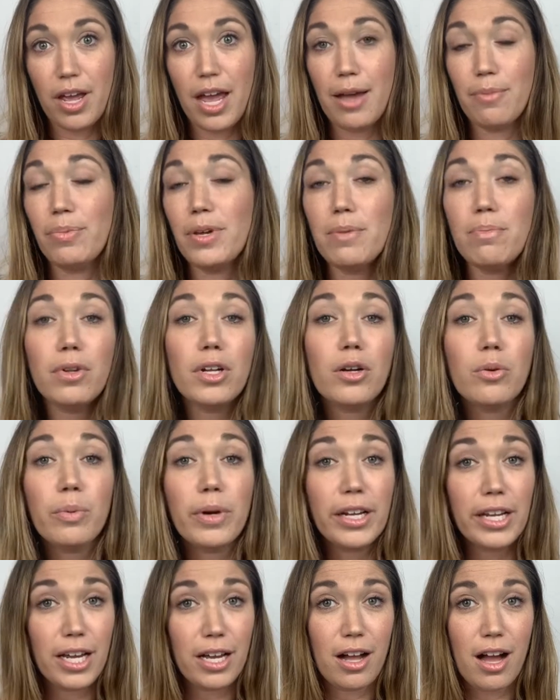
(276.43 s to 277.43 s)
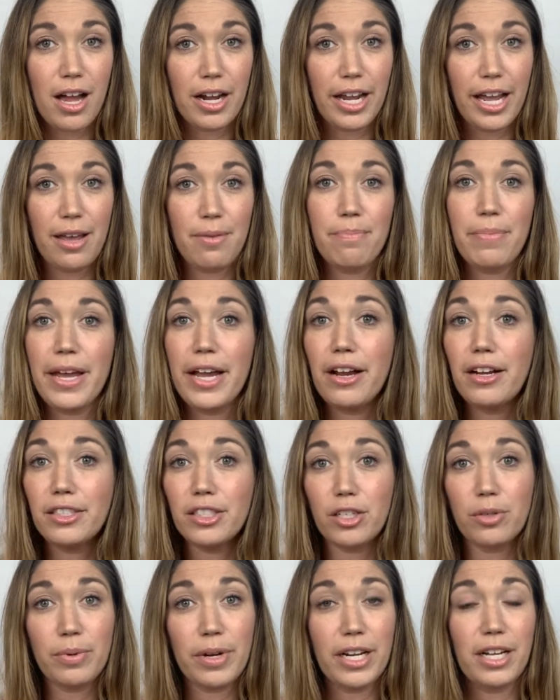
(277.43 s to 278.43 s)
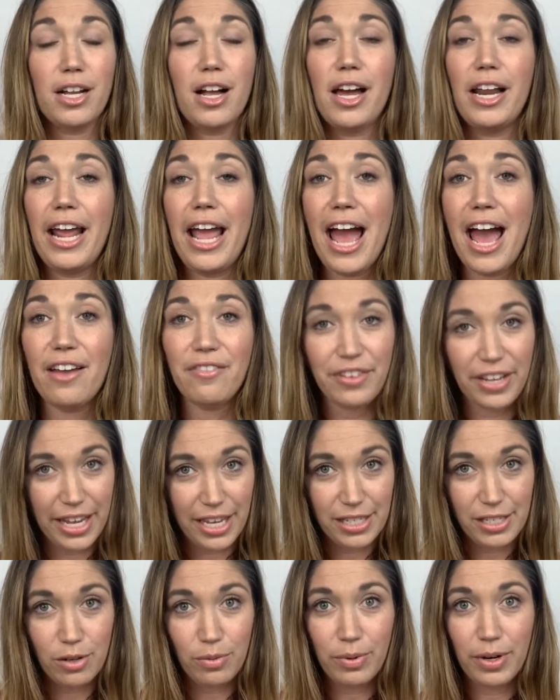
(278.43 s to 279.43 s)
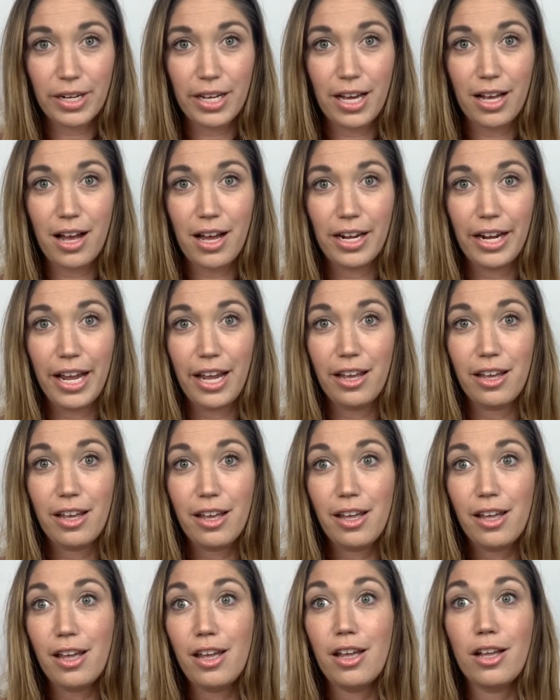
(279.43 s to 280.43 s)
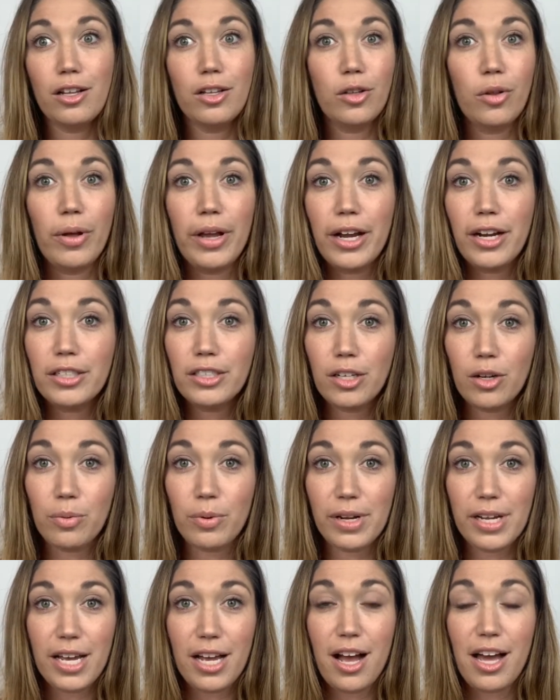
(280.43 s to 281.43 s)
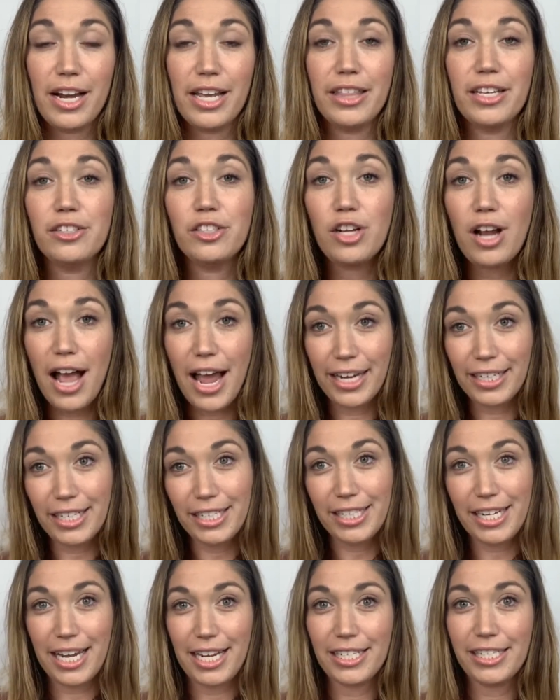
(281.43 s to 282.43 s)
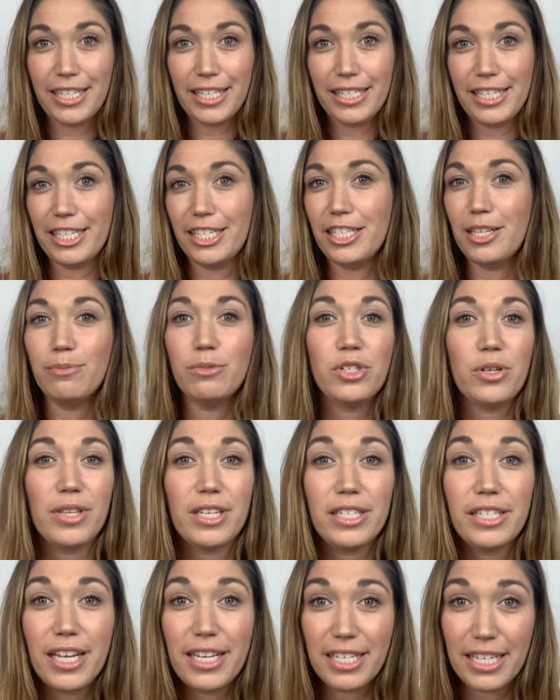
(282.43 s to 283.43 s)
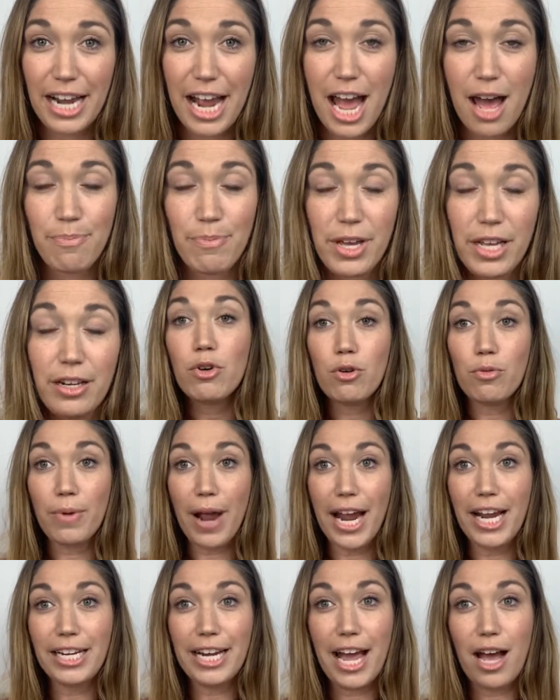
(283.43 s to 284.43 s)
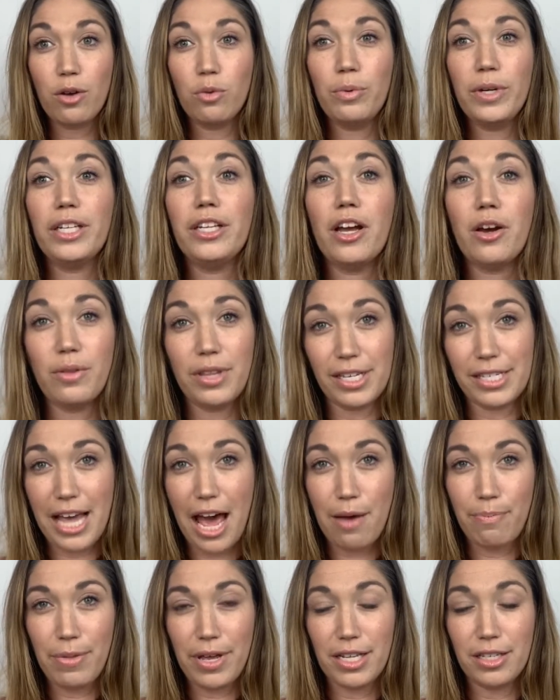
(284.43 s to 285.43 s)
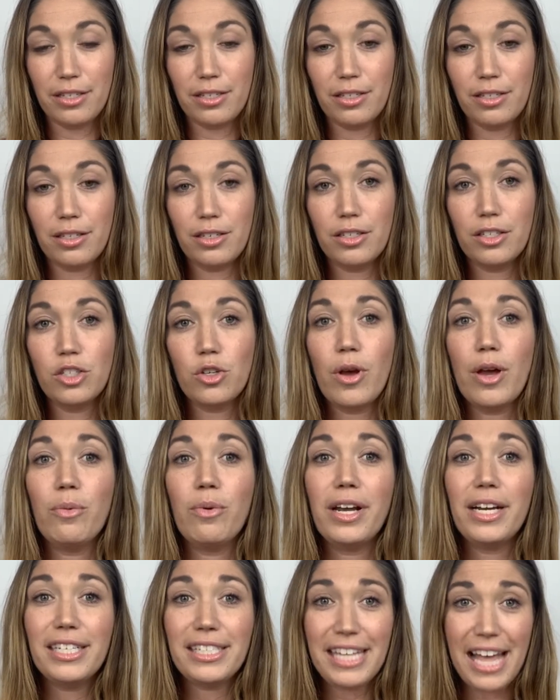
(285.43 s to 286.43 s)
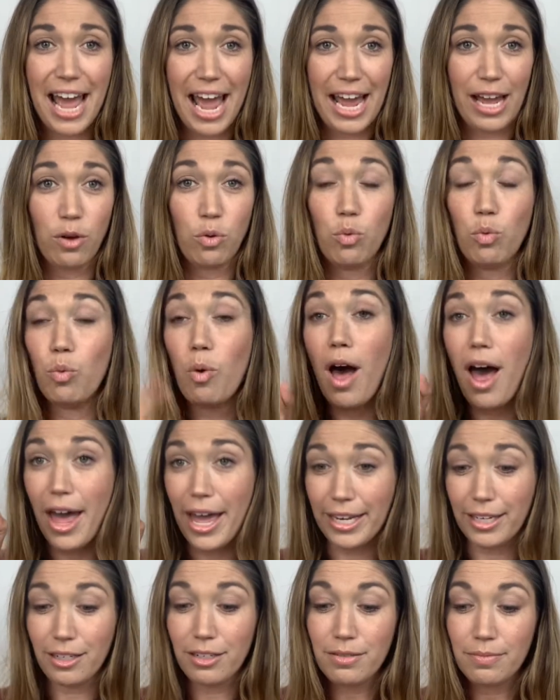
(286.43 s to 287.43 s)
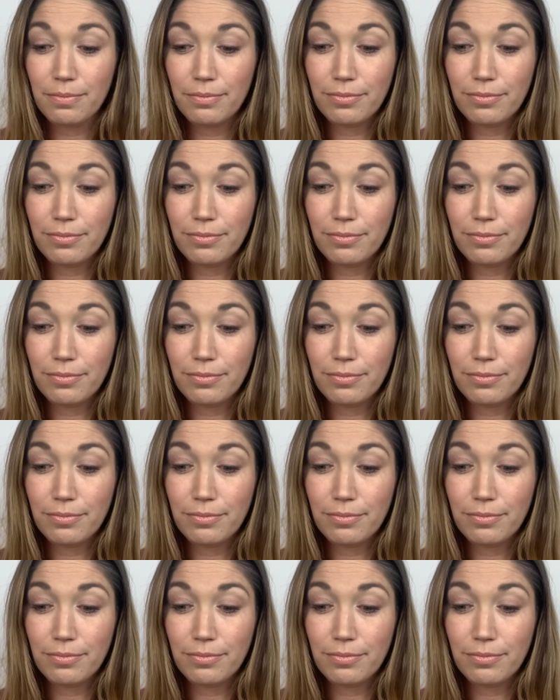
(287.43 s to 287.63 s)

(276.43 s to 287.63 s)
And people are working on it. Parents are working on it. Advocates are working on it. Lawyers are working on it. They're trying to change the system so this doesn't happen. But right now we know this happens. So I want to say, 1,